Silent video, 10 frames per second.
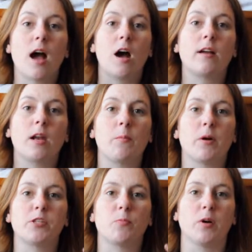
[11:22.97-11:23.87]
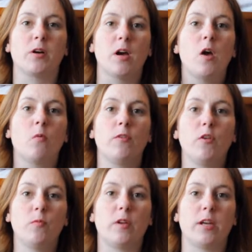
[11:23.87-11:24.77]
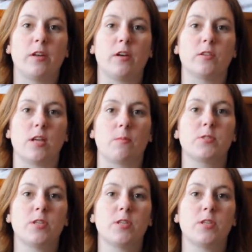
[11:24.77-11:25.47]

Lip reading: I'll get a bunch of book review videos up.